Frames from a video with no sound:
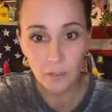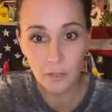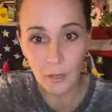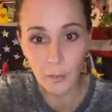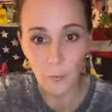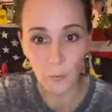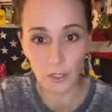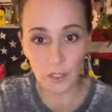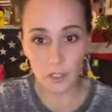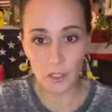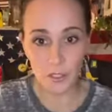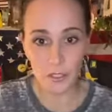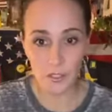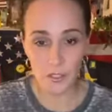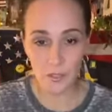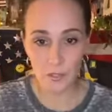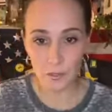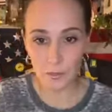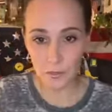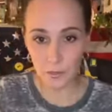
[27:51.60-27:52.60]
So again, we
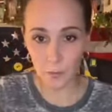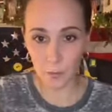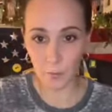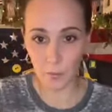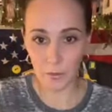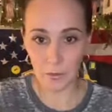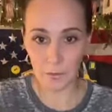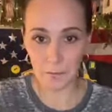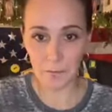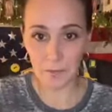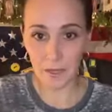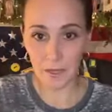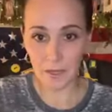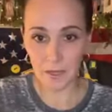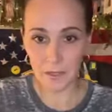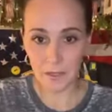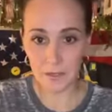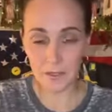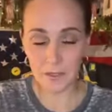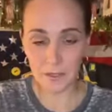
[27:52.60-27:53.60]
just took the wooden
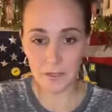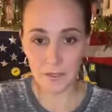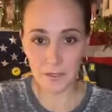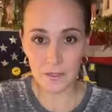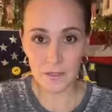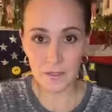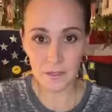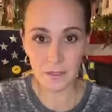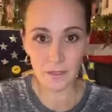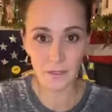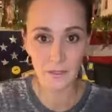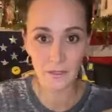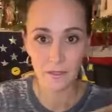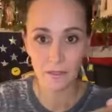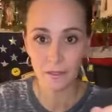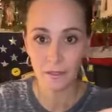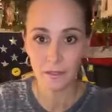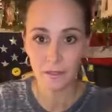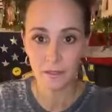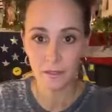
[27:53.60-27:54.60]
box.
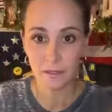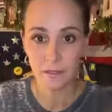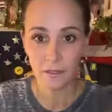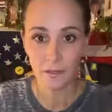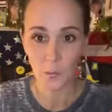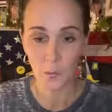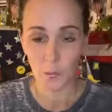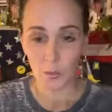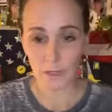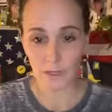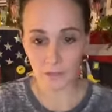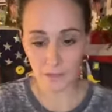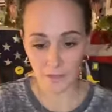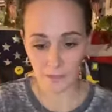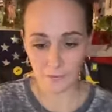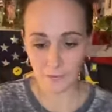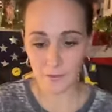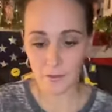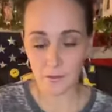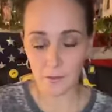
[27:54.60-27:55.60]
We
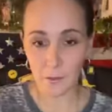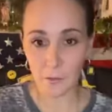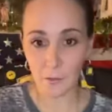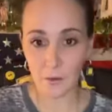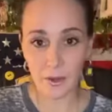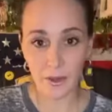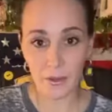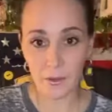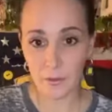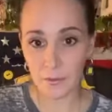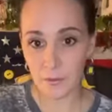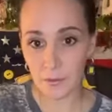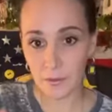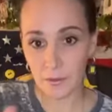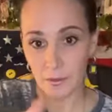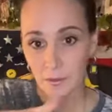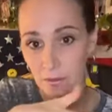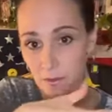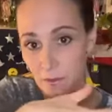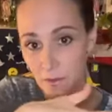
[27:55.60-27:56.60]
left the
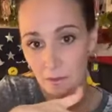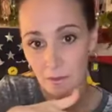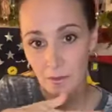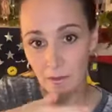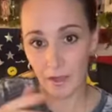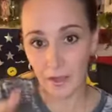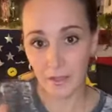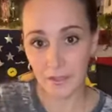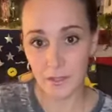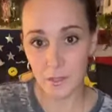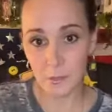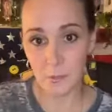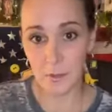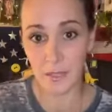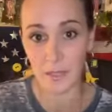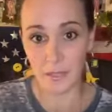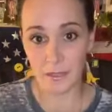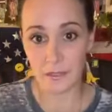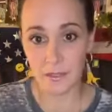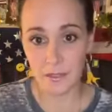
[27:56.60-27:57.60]
brown as the
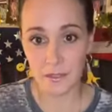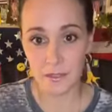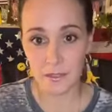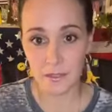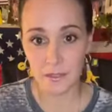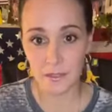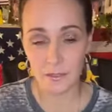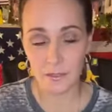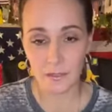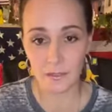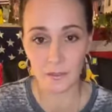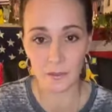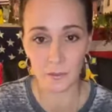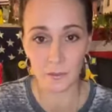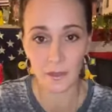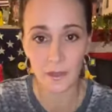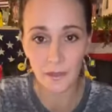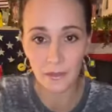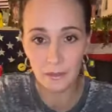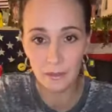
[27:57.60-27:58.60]
base,
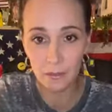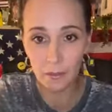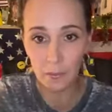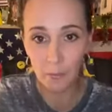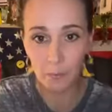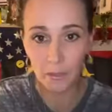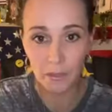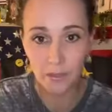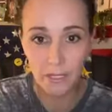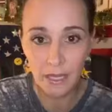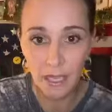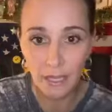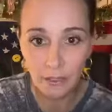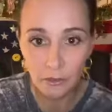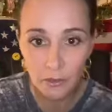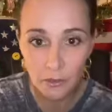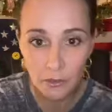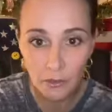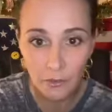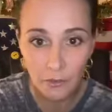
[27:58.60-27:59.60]
okay? We
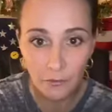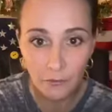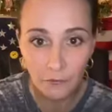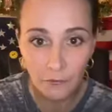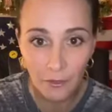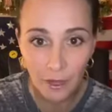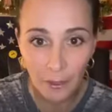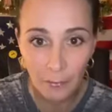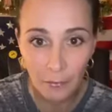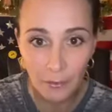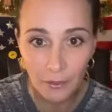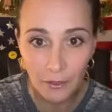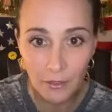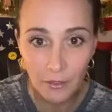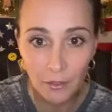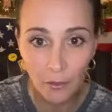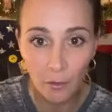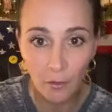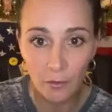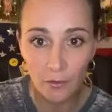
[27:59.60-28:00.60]
attached the fabric
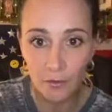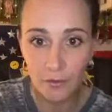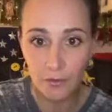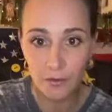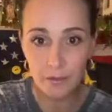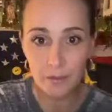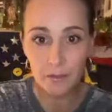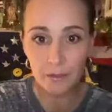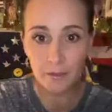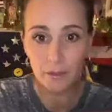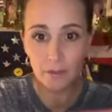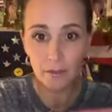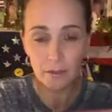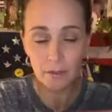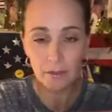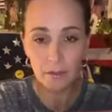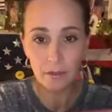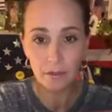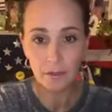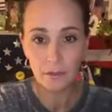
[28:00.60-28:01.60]
stars,
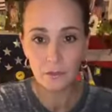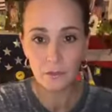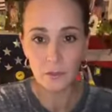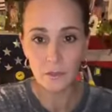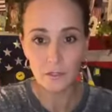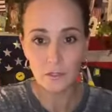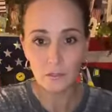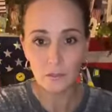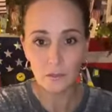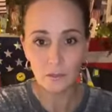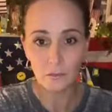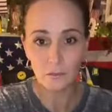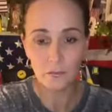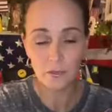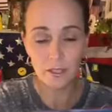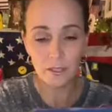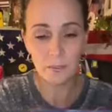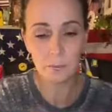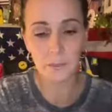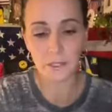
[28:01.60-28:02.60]
just a little
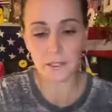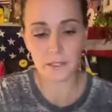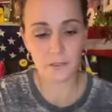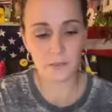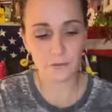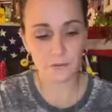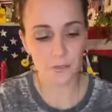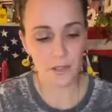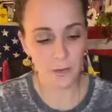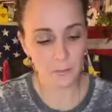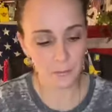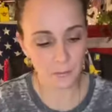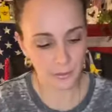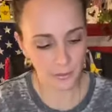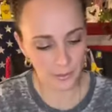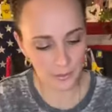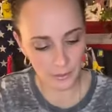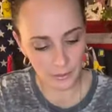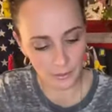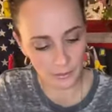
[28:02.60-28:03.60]
piece of fabric.